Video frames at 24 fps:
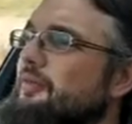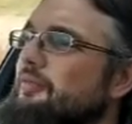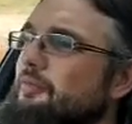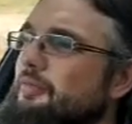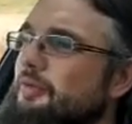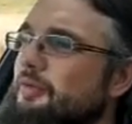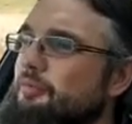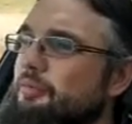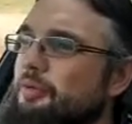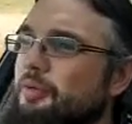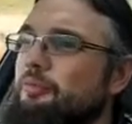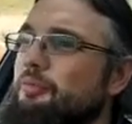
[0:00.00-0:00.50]

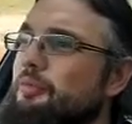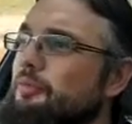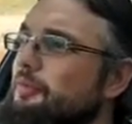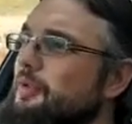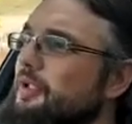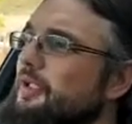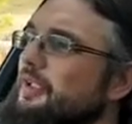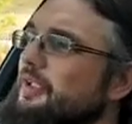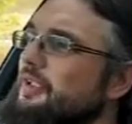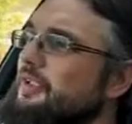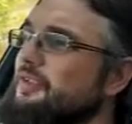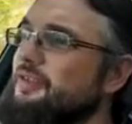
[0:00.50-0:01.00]
The problem
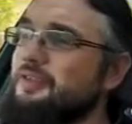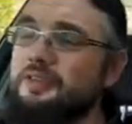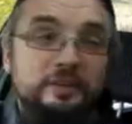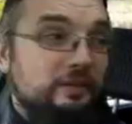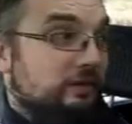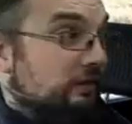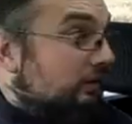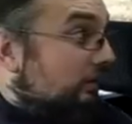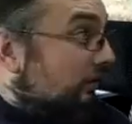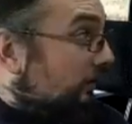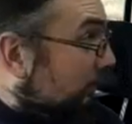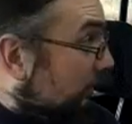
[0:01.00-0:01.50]
is
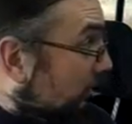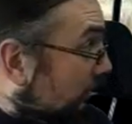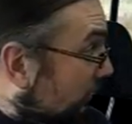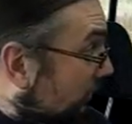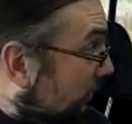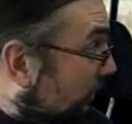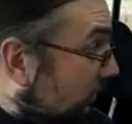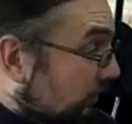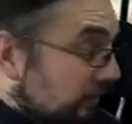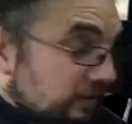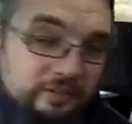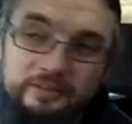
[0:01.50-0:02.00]

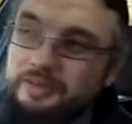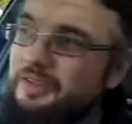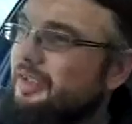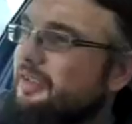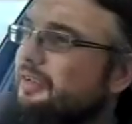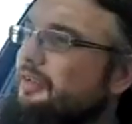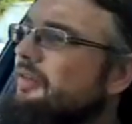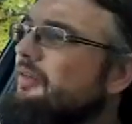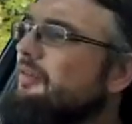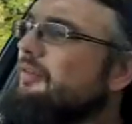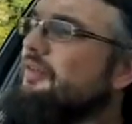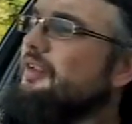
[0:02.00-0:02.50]
they're
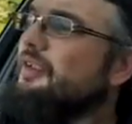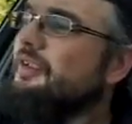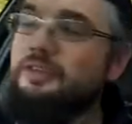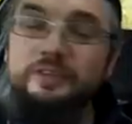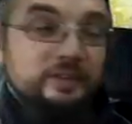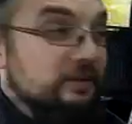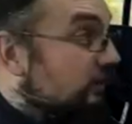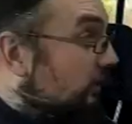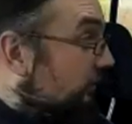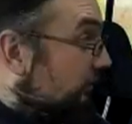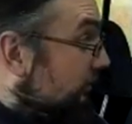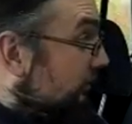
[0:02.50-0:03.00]
not
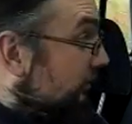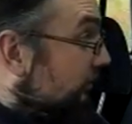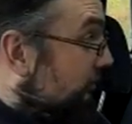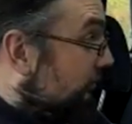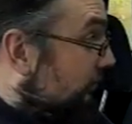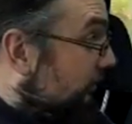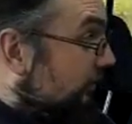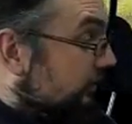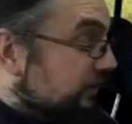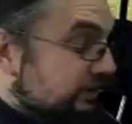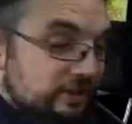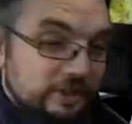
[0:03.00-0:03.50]
necessarily
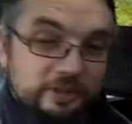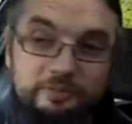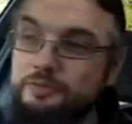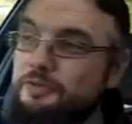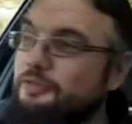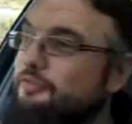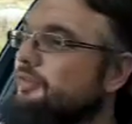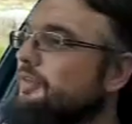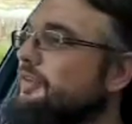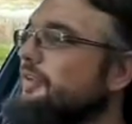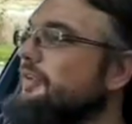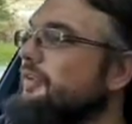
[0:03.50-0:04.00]
very cheap
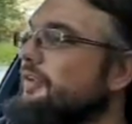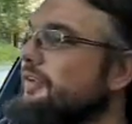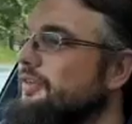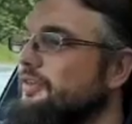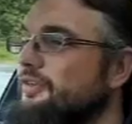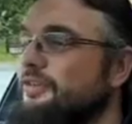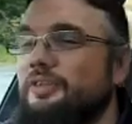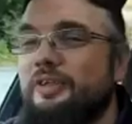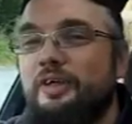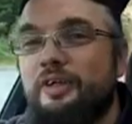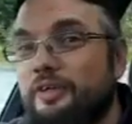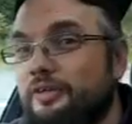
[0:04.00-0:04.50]
to run.
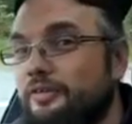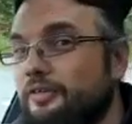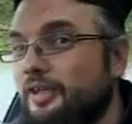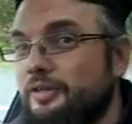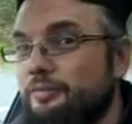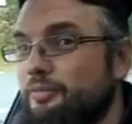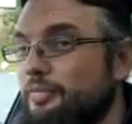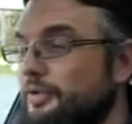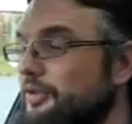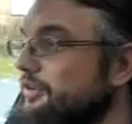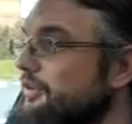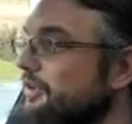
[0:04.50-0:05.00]
It's not a
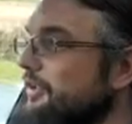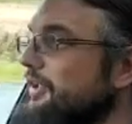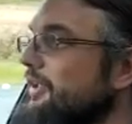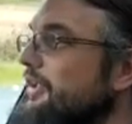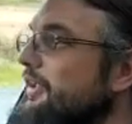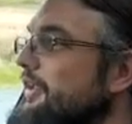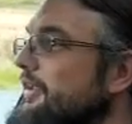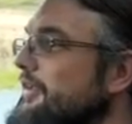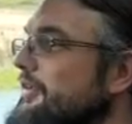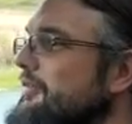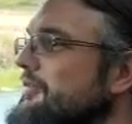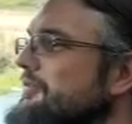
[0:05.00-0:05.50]
great budget
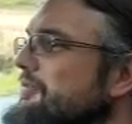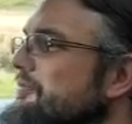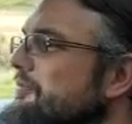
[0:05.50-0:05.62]
car.